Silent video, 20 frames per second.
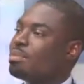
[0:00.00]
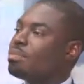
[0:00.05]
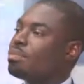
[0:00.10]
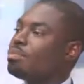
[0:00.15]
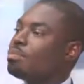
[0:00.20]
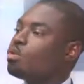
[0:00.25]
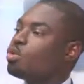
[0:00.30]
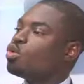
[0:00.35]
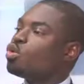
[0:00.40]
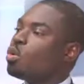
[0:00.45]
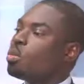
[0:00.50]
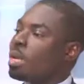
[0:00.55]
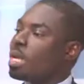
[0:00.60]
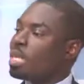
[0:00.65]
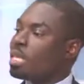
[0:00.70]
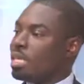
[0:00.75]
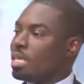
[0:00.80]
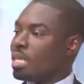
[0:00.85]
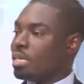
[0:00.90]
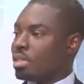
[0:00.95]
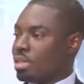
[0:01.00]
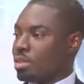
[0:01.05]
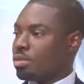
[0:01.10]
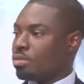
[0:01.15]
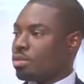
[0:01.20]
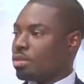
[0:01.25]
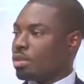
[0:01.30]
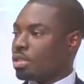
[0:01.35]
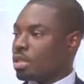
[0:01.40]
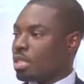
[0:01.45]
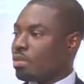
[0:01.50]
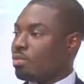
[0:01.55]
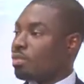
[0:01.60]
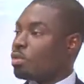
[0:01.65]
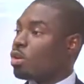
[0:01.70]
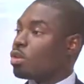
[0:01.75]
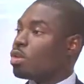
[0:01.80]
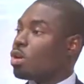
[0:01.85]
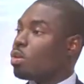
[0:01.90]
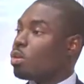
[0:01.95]
so many years in court, even
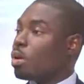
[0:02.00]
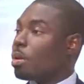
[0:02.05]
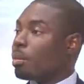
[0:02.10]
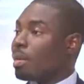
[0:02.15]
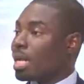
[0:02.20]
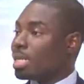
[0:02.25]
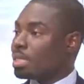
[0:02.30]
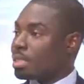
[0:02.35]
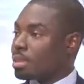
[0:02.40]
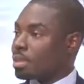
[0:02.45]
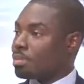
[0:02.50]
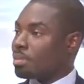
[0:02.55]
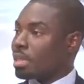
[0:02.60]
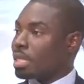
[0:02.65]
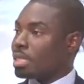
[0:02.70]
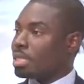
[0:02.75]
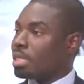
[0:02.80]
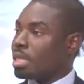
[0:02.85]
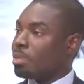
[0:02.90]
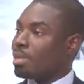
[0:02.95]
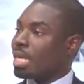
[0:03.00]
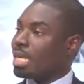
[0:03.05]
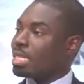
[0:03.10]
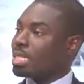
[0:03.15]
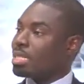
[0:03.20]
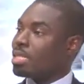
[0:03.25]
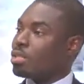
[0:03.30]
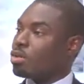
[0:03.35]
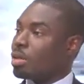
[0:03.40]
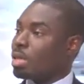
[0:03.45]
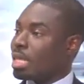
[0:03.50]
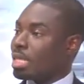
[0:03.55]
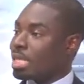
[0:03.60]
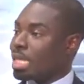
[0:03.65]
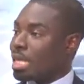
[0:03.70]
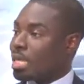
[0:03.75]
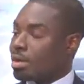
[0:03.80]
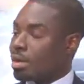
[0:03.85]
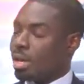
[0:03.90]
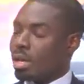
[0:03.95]
on our remand, but maybe I send a docket a
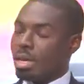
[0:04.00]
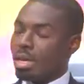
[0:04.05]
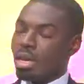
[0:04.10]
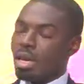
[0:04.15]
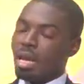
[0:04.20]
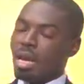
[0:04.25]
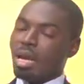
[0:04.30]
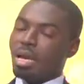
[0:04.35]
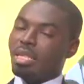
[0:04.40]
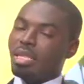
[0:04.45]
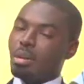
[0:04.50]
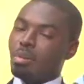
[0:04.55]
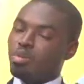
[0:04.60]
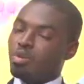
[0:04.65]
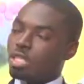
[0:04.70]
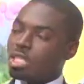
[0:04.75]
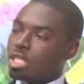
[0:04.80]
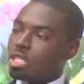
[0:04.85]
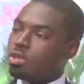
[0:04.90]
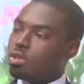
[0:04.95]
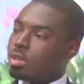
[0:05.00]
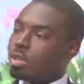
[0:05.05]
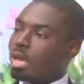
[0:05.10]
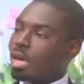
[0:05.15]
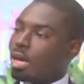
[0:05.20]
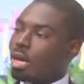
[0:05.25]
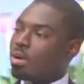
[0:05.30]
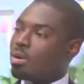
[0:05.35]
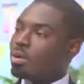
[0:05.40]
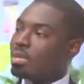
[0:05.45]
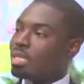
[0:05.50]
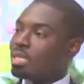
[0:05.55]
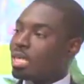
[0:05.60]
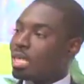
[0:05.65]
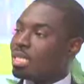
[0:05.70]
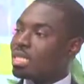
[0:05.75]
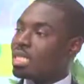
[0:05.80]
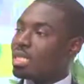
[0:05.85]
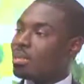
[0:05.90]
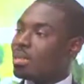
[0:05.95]
year and our prosecutor holding
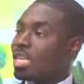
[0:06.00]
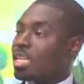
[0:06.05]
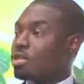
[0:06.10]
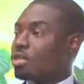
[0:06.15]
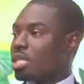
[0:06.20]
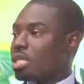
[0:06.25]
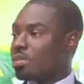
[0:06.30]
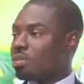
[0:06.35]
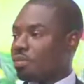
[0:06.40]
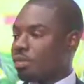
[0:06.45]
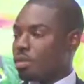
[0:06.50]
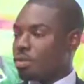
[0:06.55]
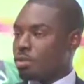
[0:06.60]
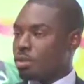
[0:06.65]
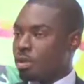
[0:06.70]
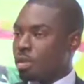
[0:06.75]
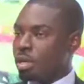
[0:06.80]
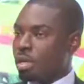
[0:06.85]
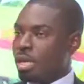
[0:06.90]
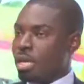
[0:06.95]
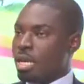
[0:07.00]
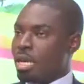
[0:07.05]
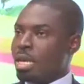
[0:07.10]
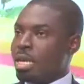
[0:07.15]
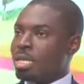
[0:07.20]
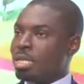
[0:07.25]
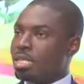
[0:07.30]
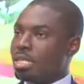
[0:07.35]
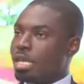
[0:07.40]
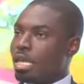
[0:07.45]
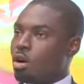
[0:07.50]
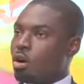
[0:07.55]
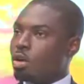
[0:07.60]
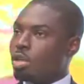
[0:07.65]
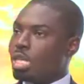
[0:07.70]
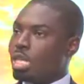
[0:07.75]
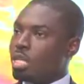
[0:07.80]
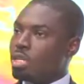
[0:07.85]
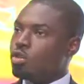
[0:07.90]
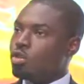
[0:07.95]
us a transfer. It's on
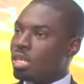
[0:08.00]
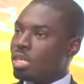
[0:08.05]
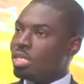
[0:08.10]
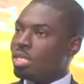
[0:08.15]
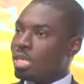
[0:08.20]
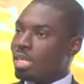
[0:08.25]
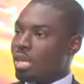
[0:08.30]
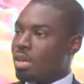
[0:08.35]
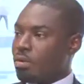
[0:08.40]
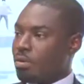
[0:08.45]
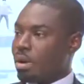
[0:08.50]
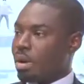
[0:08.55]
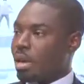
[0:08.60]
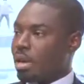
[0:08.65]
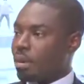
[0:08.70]
a USAID Esha.